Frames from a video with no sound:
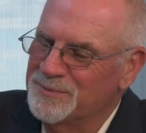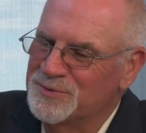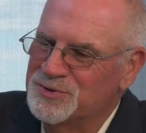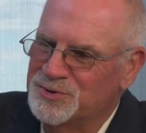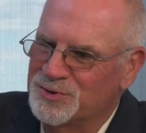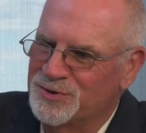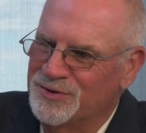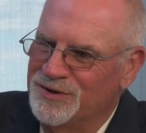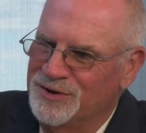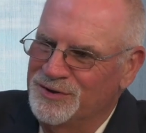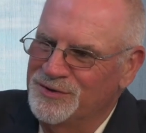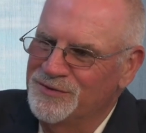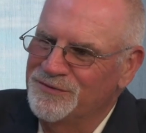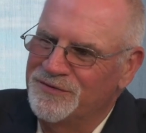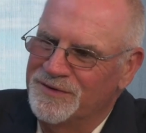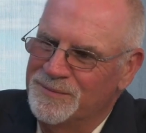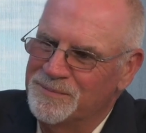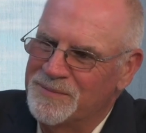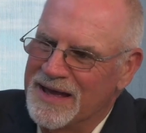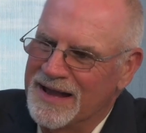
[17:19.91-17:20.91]
I'm sure that
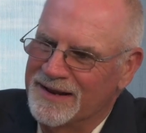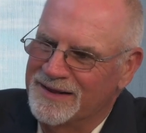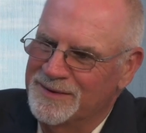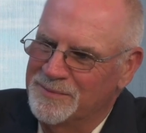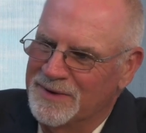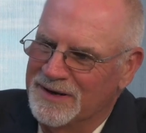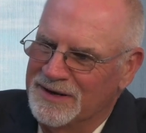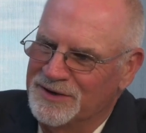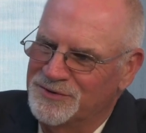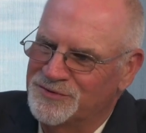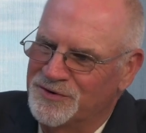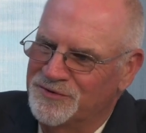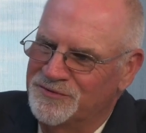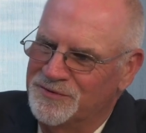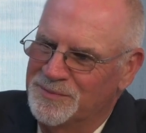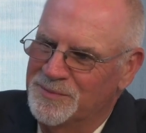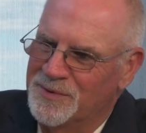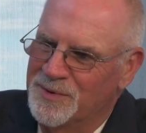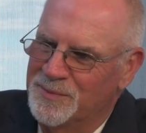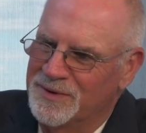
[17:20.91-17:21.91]
you've impacted many
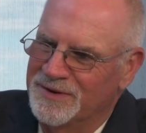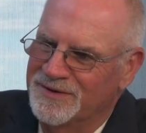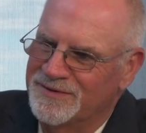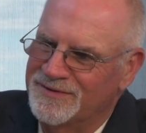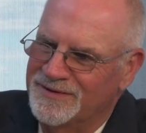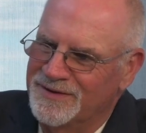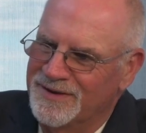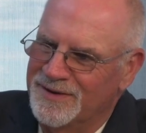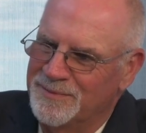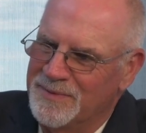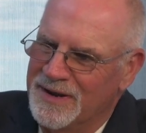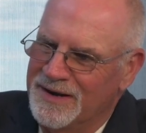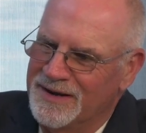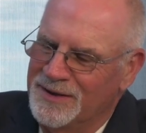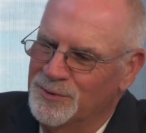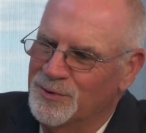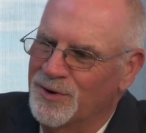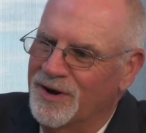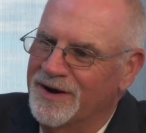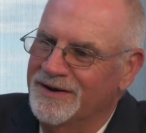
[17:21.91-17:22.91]
trophy moments in
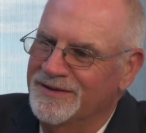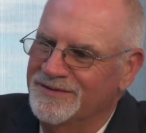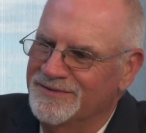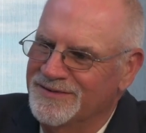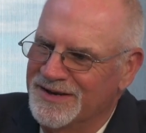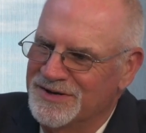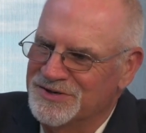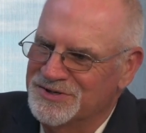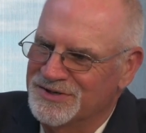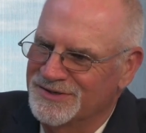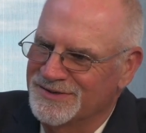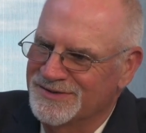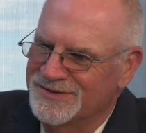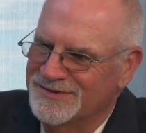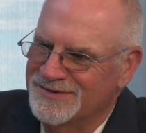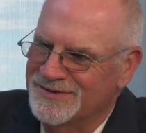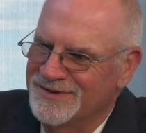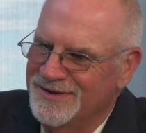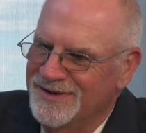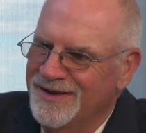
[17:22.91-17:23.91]
many
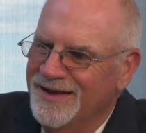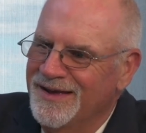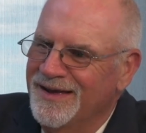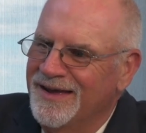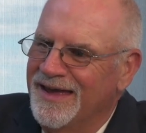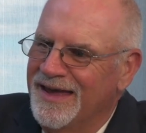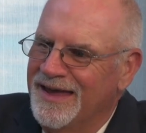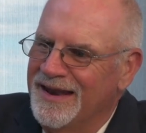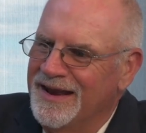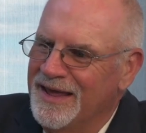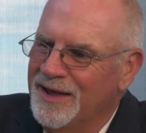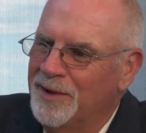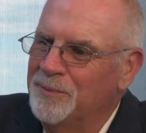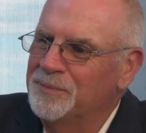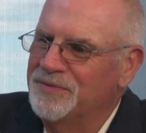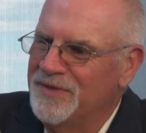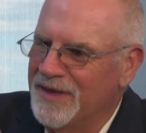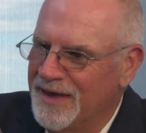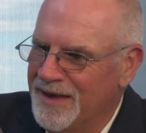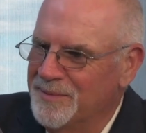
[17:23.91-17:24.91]
organizations and
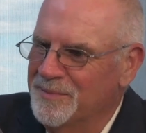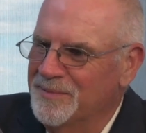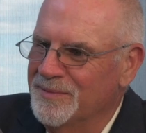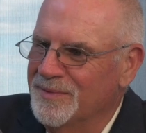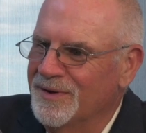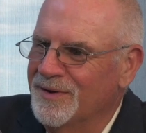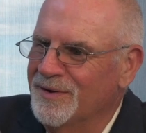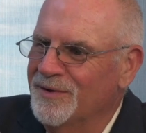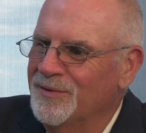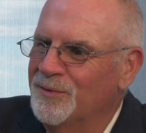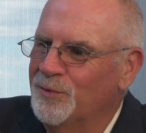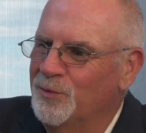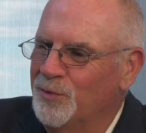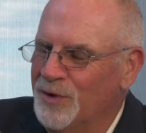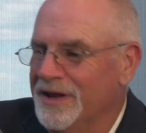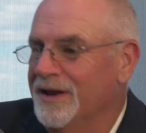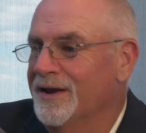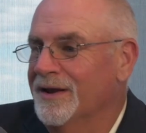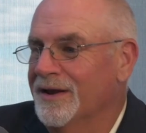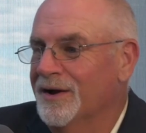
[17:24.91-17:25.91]
helped them
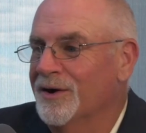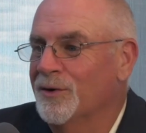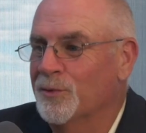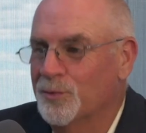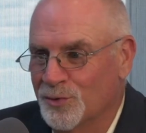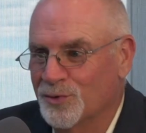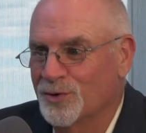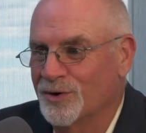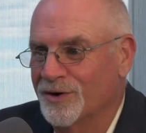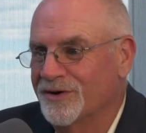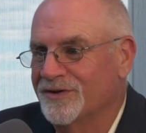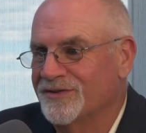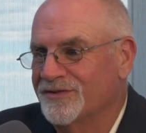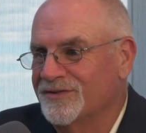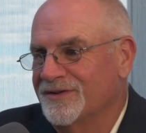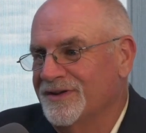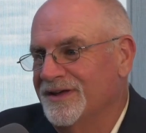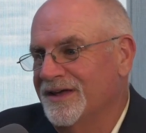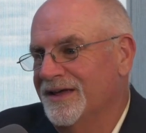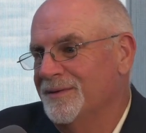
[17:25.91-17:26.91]
win
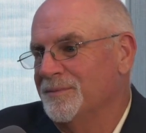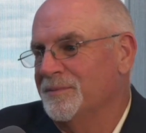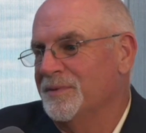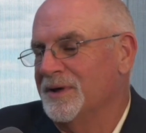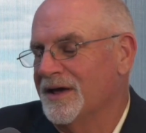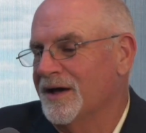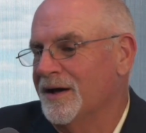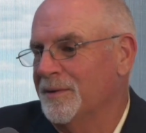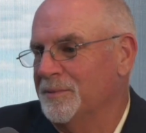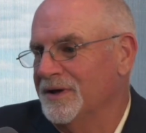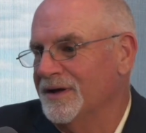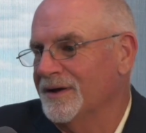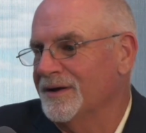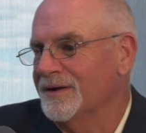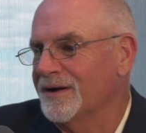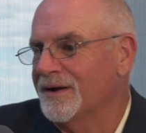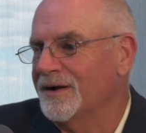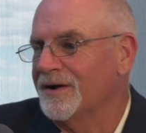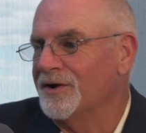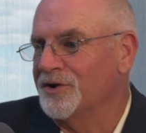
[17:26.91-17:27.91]
awards in
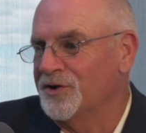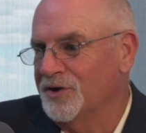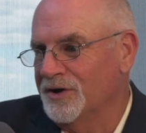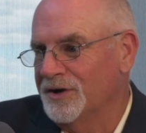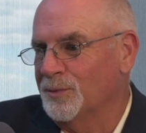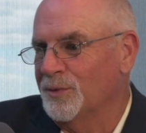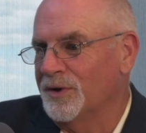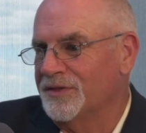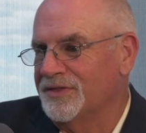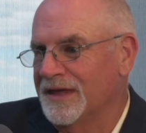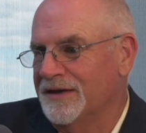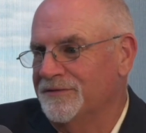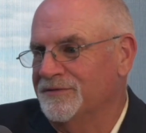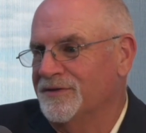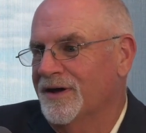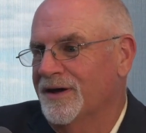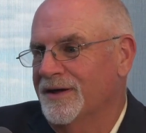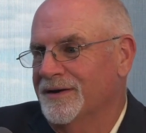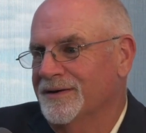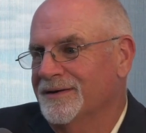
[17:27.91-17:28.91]
becoming good at what they've
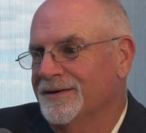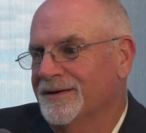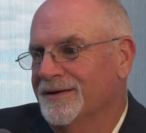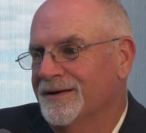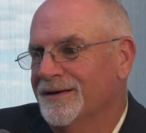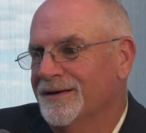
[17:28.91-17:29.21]
done.